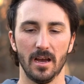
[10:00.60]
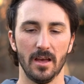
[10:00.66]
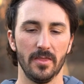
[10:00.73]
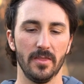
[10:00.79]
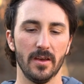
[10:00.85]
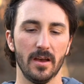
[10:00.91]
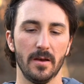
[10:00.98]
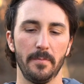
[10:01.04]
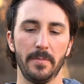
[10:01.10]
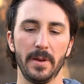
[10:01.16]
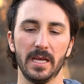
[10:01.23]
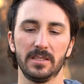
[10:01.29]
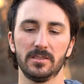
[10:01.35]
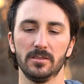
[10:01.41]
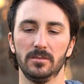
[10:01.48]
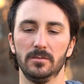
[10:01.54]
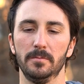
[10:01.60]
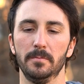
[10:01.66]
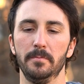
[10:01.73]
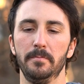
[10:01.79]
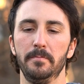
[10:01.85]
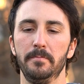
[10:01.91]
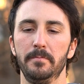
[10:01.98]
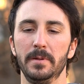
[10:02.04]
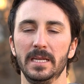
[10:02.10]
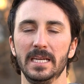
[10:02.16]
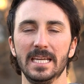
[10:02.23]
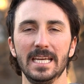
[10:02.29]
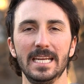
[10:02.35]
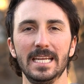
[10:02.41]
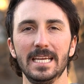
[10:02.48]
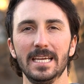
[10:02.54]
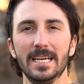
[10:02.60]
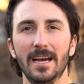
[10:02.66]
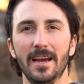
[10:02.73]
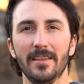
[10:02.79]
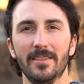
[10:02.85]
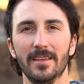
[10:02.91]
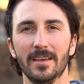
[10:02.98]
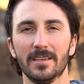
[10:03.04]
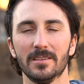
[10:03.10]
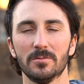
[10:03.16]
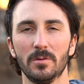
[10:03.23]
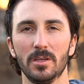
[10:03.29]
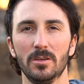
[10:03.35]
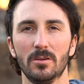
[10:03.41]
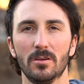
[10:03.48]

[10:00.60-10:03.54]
the Petzl Binidi, I think is what you